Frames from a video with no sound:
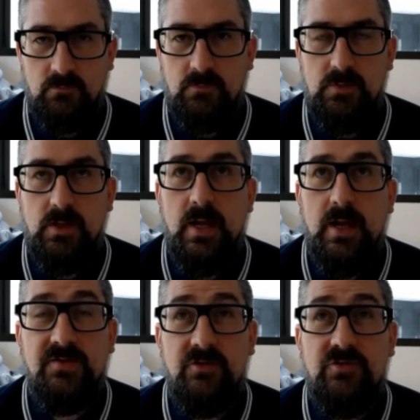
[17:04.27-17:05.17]
Yeah.
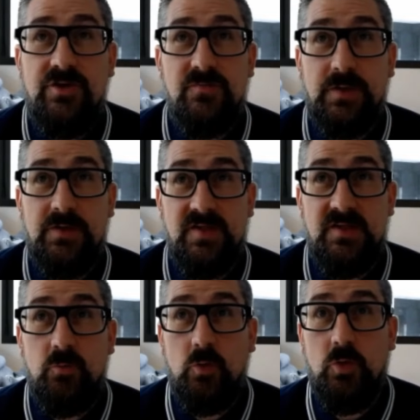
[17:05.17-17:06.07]
It's interesting because
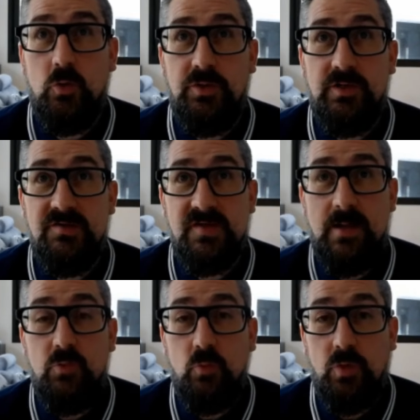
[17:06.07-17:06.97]
that's what Claudia
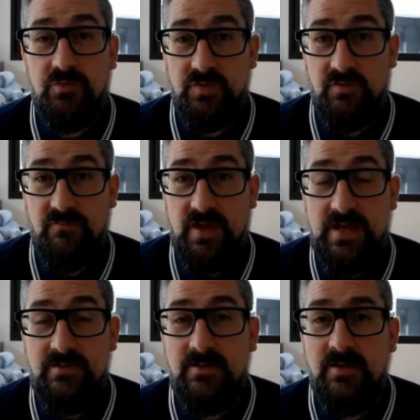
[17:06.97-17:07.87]
Sam, who worked at the
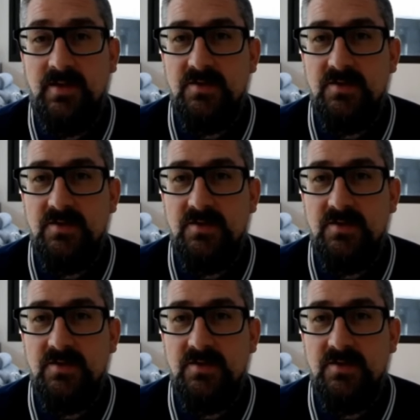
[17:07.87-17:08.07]
Fed,